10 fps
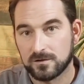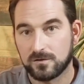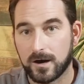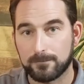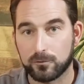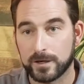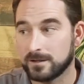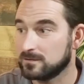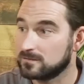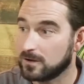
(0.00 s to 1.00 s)
top
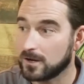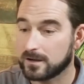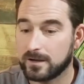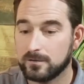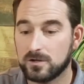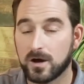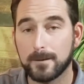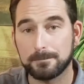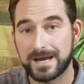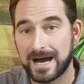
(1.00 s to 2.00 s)
ring, this top
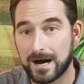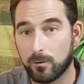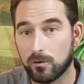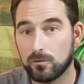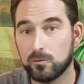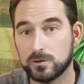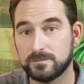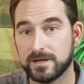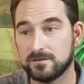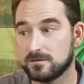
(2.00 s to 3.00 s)
top cowl, which
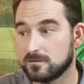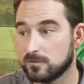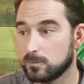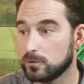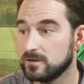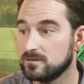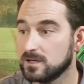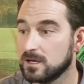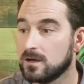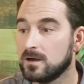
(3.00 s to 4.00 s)
makes it super
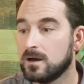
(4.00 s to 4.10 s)
easy.